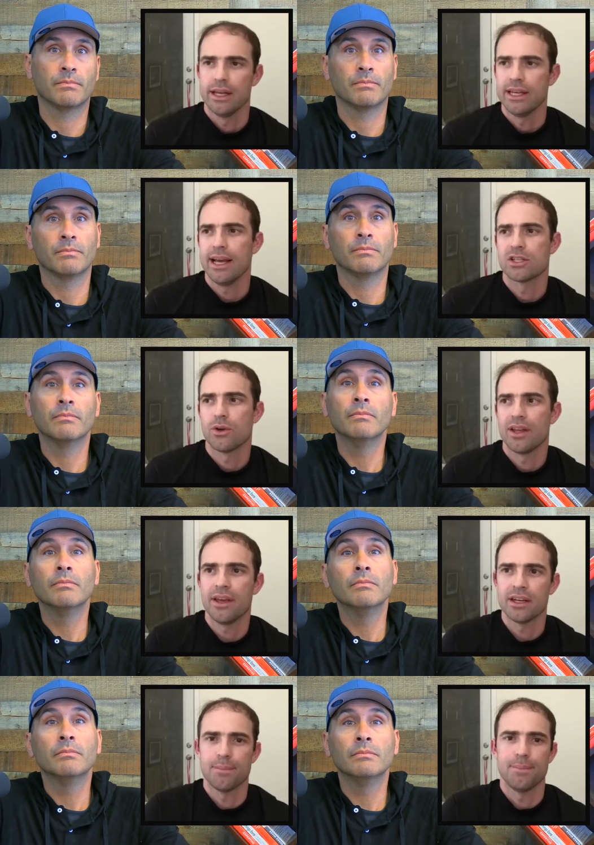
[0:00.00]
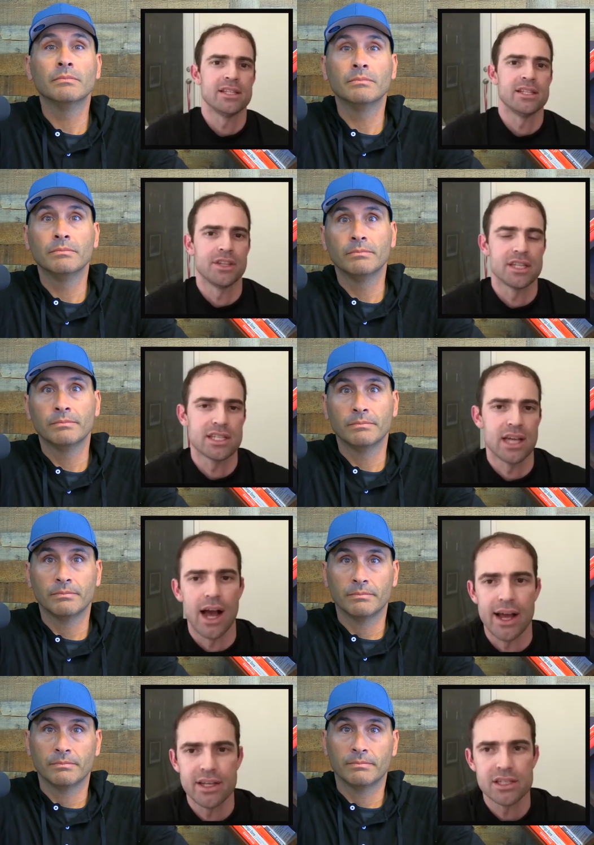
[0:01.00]
Speaker 1: Yeah, so I think it depends on the
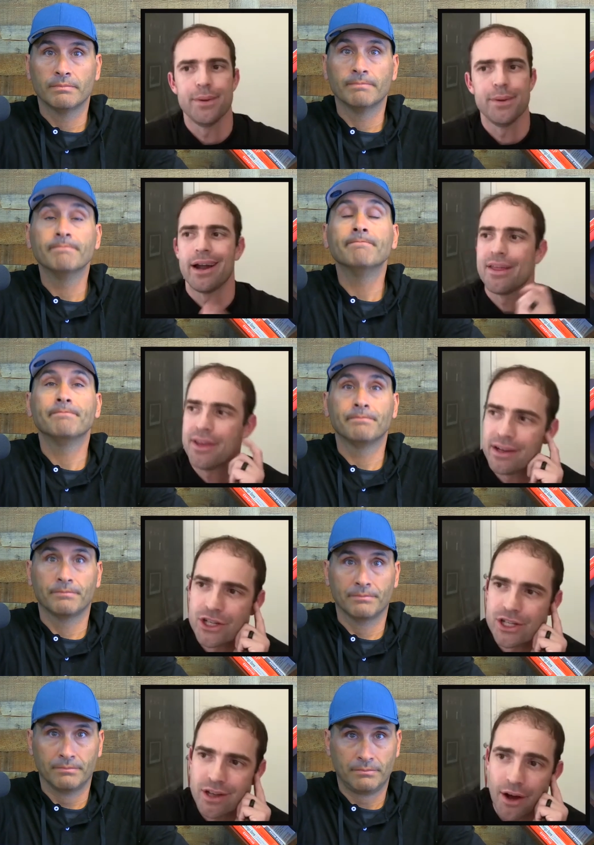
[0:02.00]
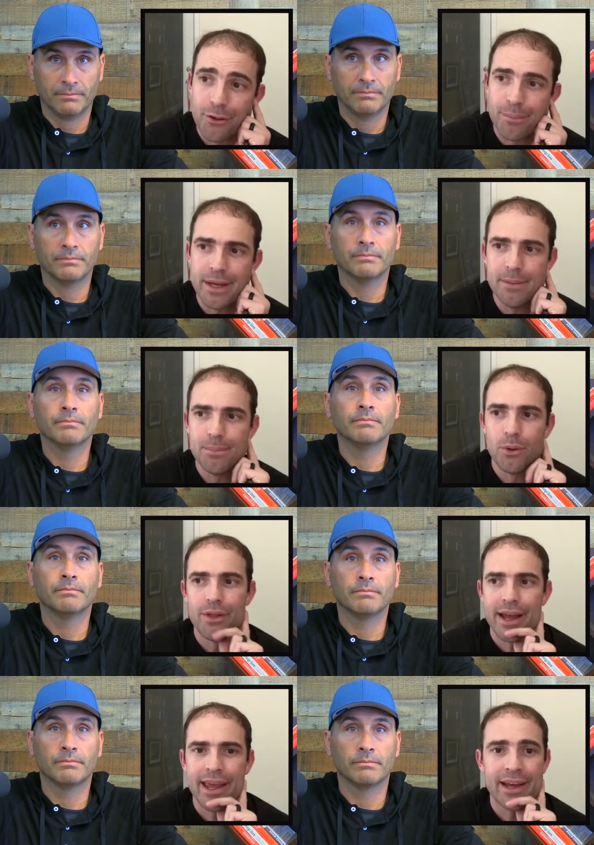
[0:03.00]
size, but I think it's just other people
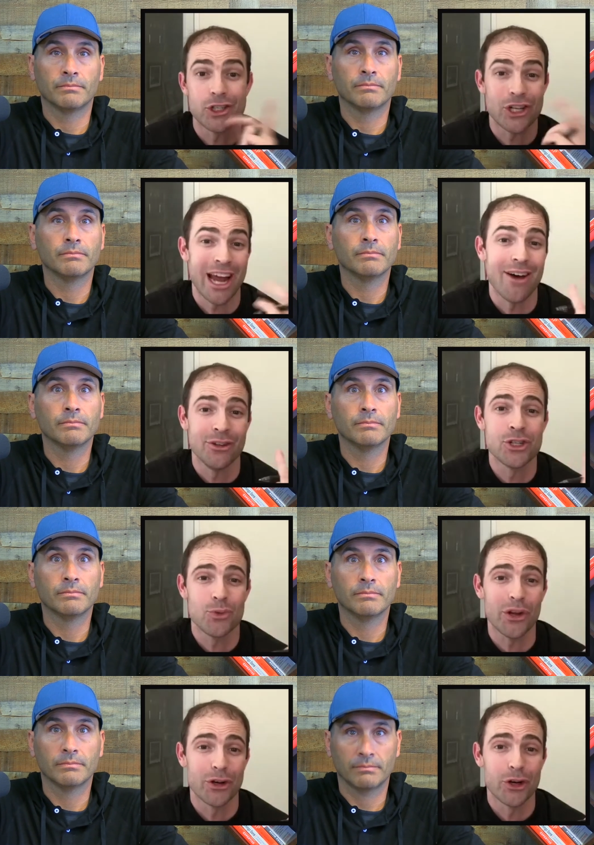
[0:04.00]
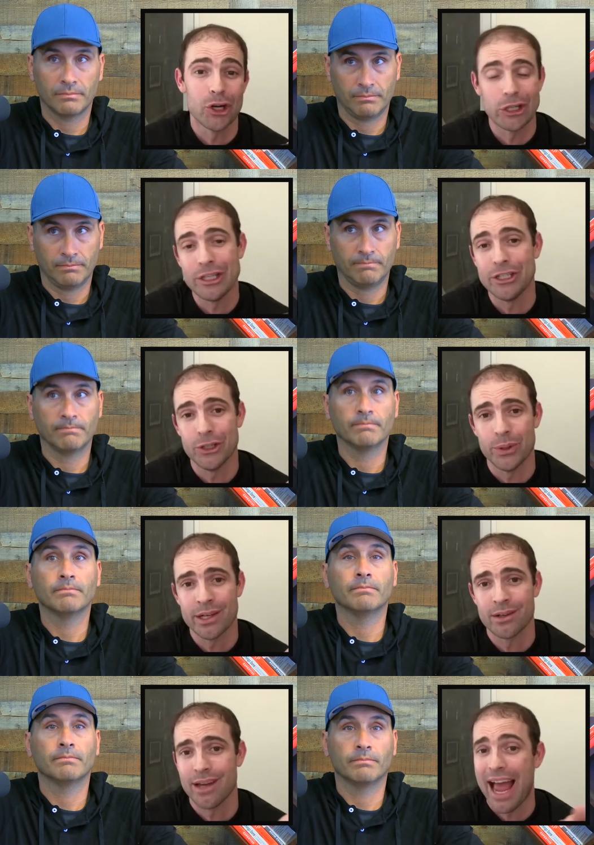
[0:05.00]
that can challenge what you're currently
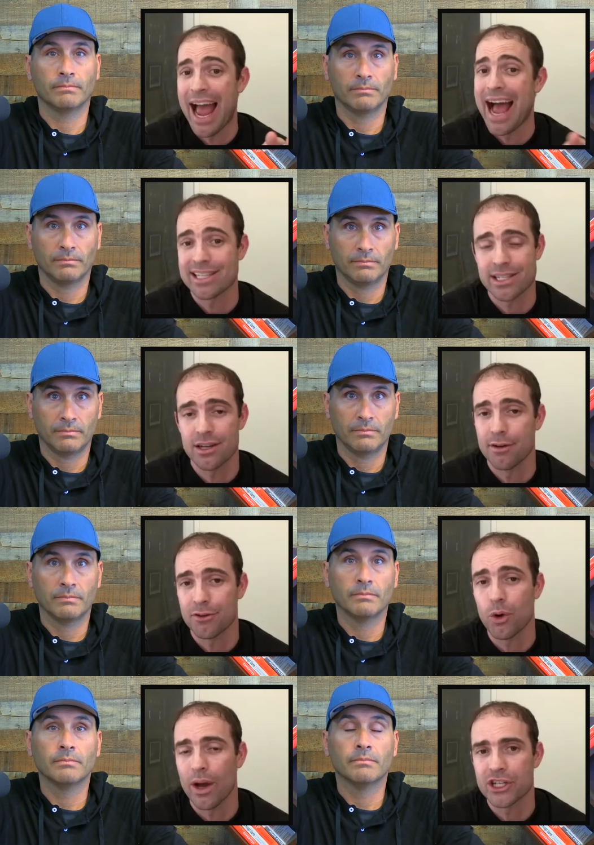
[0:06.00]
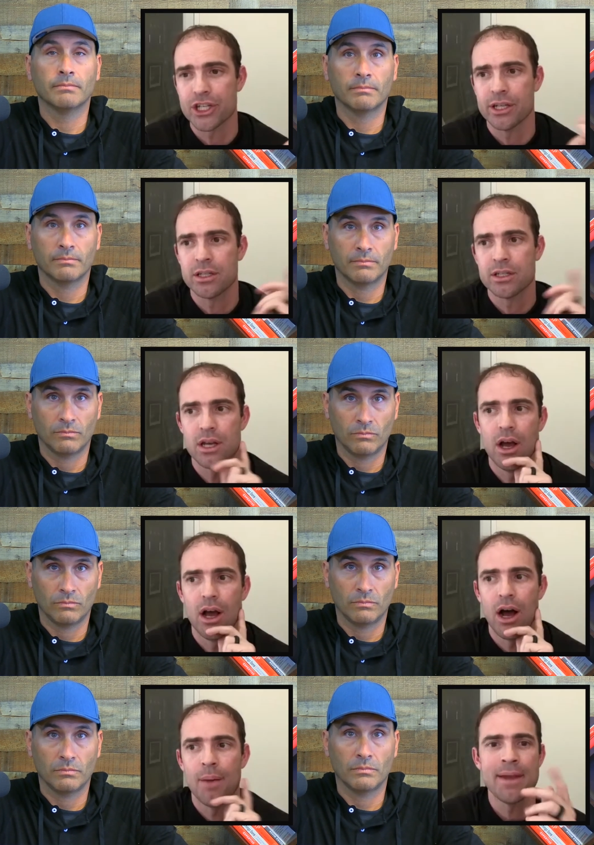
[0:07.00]
doing ask tough questions
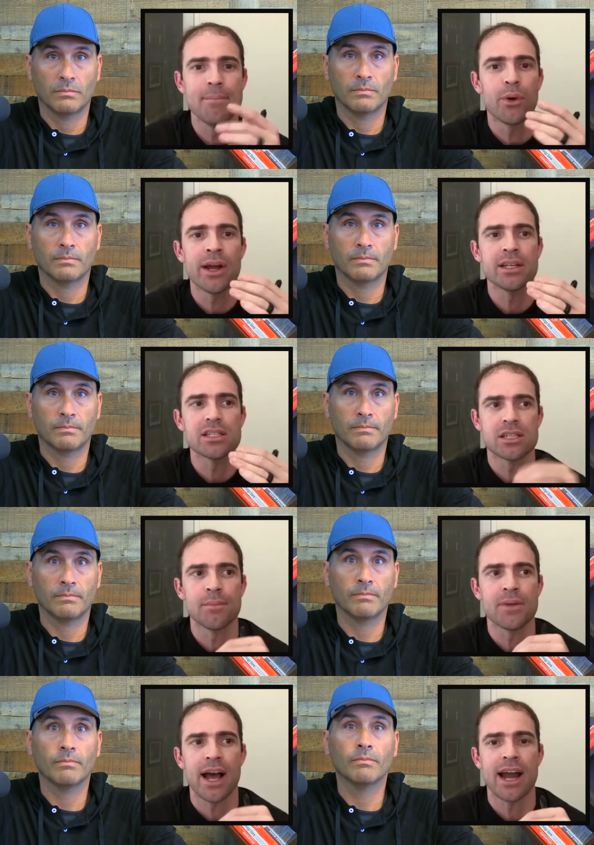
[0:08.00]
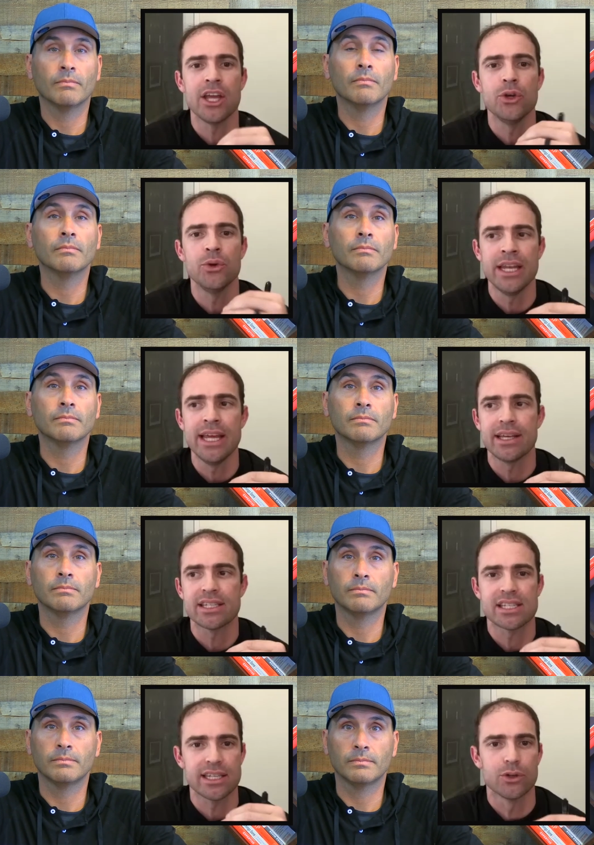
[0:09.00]
um, and bring some kind of unique
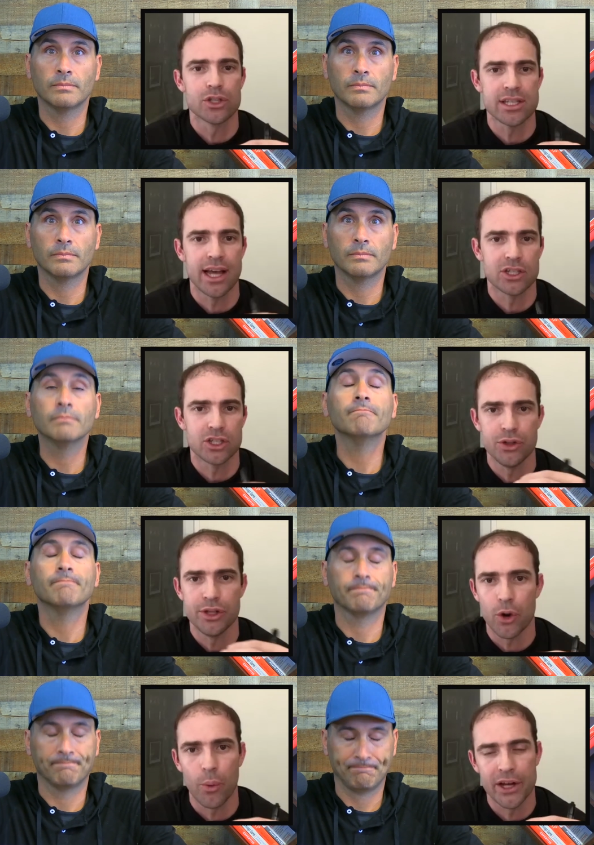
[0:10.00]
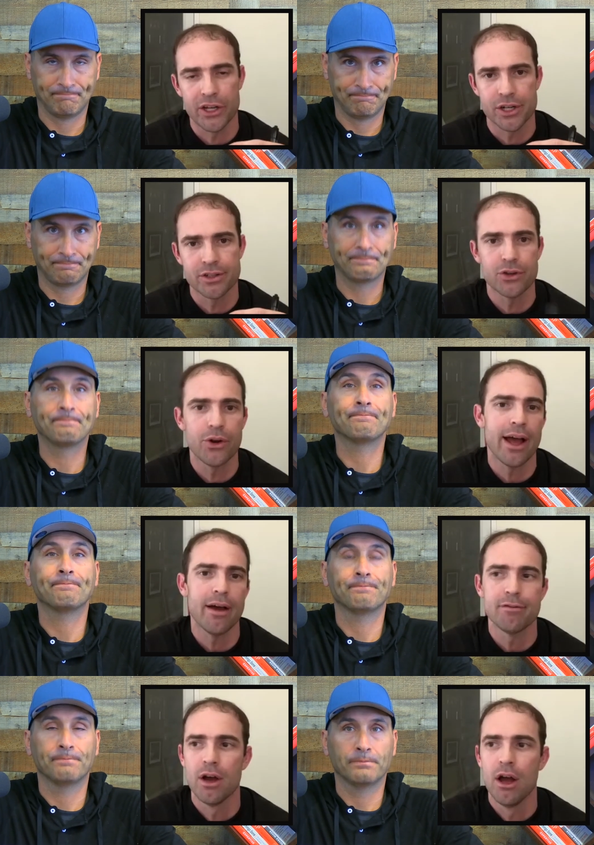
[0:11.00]
skill set to the equation. So don't have